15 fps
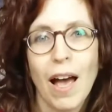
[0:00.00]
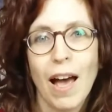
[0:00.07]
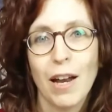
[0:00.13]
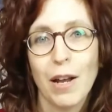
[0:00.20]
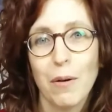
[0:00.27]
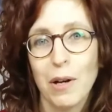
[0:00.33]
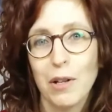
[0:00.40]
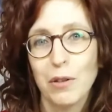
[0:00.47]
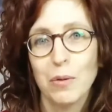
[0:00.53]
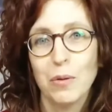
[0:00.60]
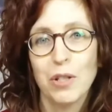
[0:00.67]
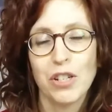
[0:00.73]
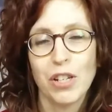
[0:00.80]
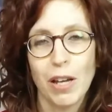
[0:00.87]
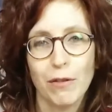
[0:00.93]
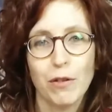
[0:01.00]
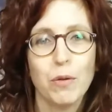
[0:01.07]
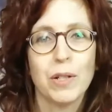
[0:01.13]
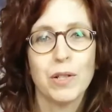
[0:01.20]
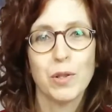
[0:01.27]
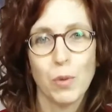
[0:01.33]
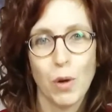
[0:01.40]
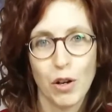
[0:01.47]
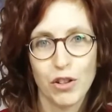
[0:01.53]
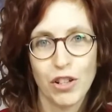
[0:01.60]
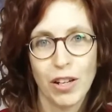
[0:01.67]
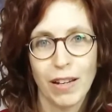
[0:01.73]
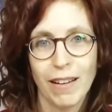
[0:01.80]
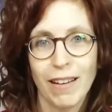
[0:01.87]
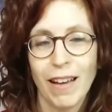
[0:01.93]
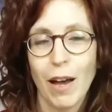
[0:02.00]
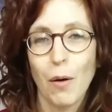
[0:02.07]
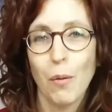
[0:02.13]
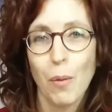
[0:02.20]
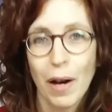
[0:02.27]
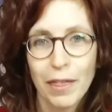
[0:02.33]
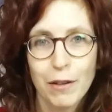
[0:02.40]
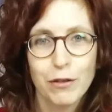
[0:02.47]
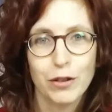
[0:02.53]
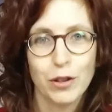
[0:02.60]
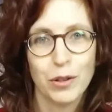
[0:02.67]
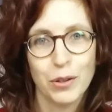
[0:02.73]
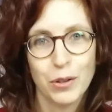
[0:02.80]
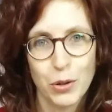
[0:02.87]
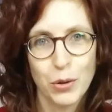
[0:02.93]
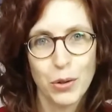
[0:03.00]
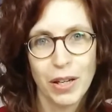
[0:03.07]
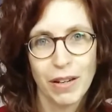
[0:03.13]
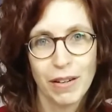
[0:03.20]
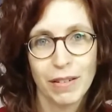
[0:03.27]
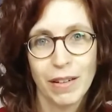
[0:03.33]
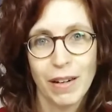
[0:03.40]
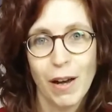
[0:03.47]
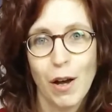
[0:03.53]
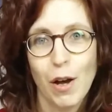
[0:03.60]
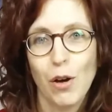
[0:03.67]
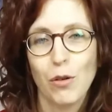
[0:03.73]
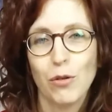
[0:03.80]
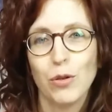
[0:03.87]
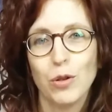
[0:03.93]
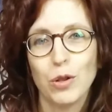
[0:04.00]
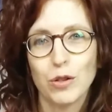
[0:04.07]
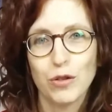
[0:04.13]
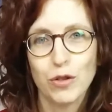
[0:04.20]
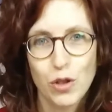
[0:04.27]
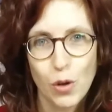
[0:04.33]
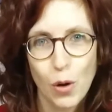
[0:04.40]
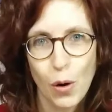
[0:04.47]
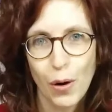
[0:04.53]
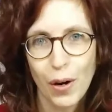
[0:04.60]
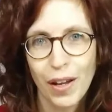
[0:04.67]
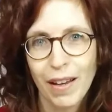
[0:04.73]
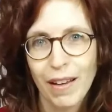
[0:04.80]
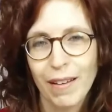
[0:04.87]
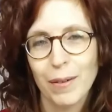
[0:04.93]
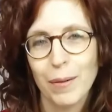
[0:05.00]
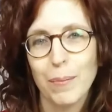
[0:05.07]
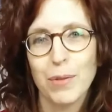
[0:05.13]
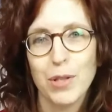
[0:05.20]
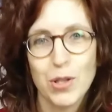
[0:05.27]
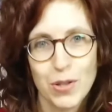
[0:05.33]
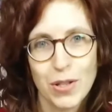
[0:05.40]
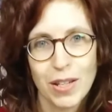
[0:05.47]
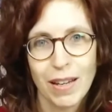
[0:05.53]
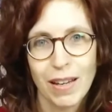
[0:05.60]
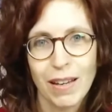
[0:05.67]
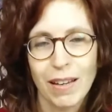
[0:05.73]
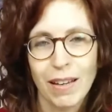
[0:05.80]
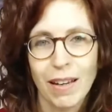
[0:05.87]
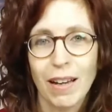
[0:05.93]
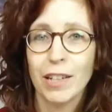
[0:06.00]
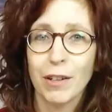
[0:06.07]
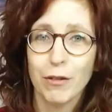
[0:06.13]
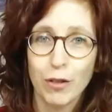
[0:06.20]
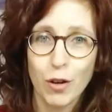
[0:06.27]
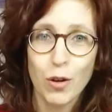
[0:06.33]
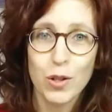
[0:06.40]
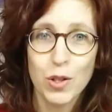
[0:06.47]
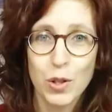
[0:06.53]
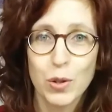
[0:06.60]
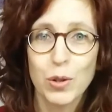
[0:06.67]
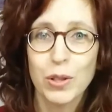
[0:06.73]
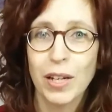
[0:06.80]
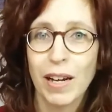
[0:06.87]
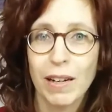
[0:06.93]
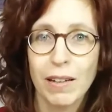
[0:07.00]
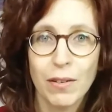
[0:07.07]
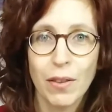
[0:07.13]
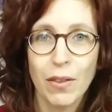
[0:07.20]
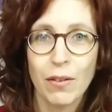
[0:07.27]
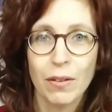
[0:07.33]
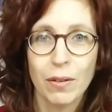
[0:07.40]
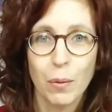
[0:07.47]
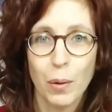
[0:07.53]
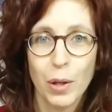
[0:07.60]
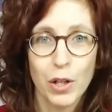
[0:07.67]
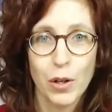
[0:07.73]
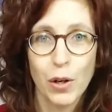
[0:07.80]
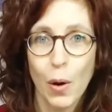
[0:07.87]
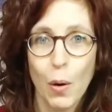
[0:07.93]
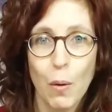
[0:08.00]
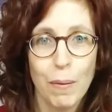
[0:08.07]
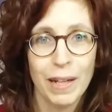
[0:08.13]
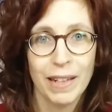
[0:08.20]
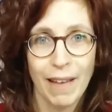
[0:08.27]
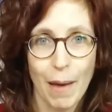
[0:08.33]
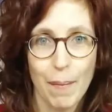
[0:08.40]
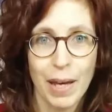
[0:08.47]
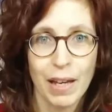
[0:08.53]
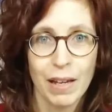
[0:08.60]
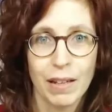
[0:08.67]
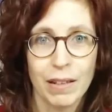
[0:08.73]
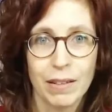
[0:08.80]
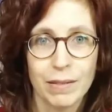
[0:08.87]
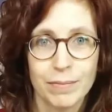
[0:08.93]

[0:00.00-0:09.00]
and I want to wish everyone's watching a wonderful new year, full of joy, music, and of course good health with no pandemic.